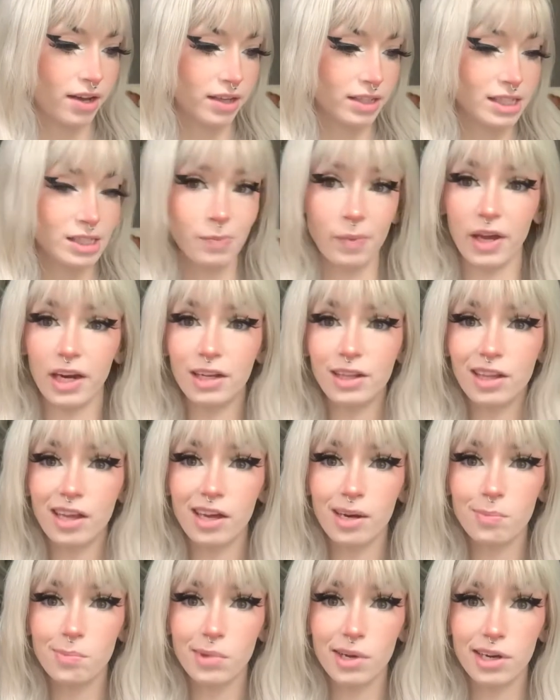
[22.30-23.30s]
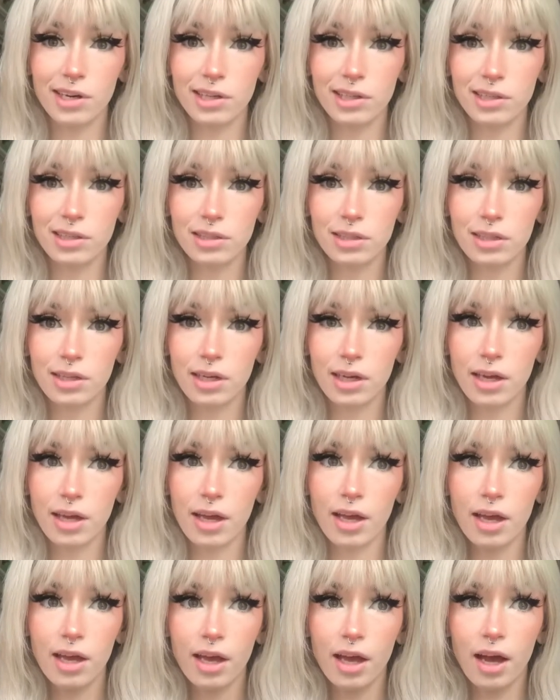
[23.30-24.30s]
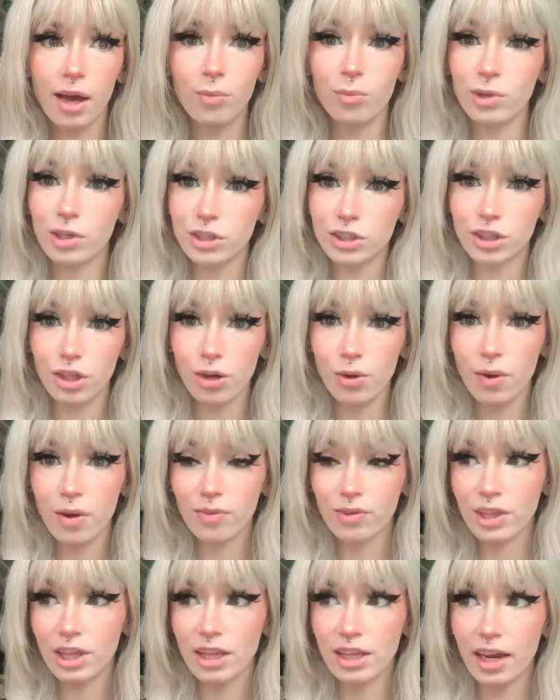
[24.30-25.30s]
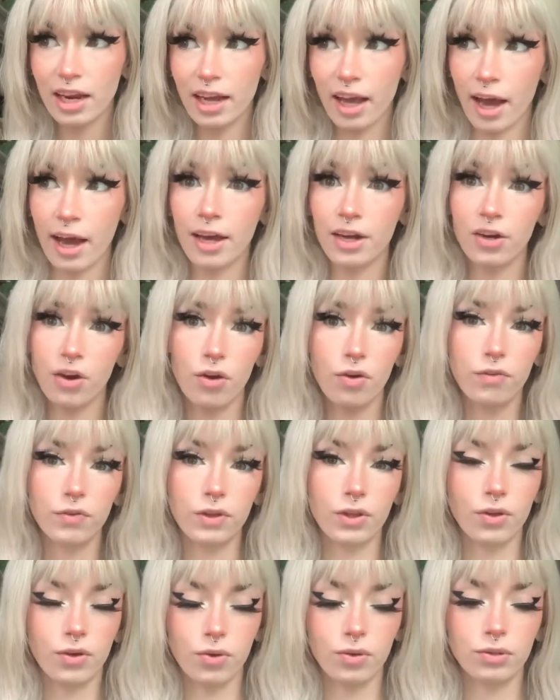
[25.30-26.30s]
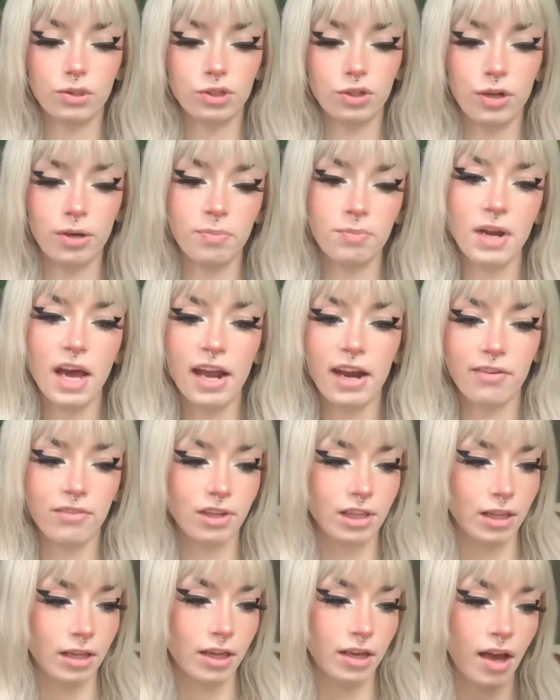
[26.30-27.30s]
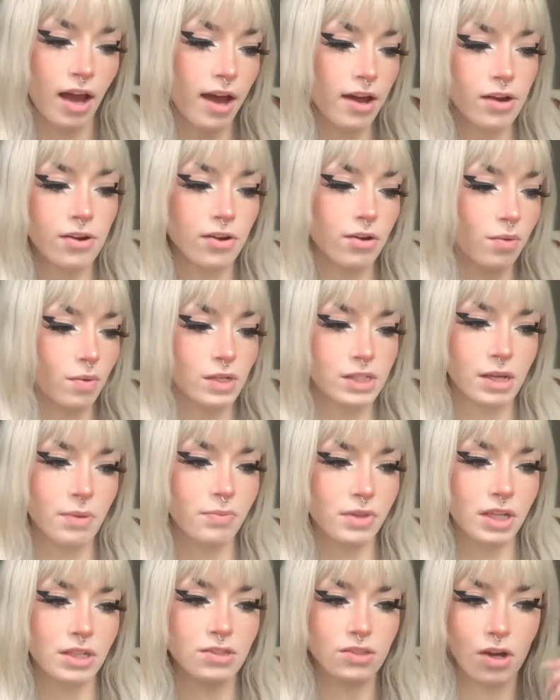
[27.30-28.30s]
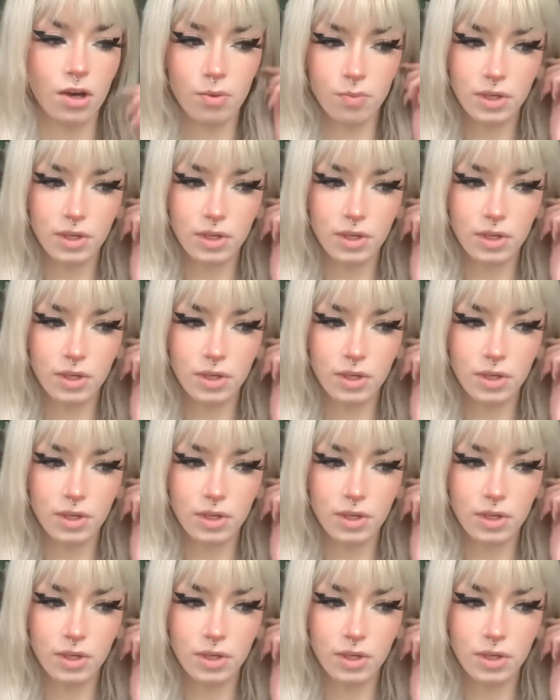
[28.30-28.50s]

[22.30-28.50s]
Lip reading: Spent a lot of money. I'm gonna show you everything that I got over the whole trip. Not everything, I don't know where some things are.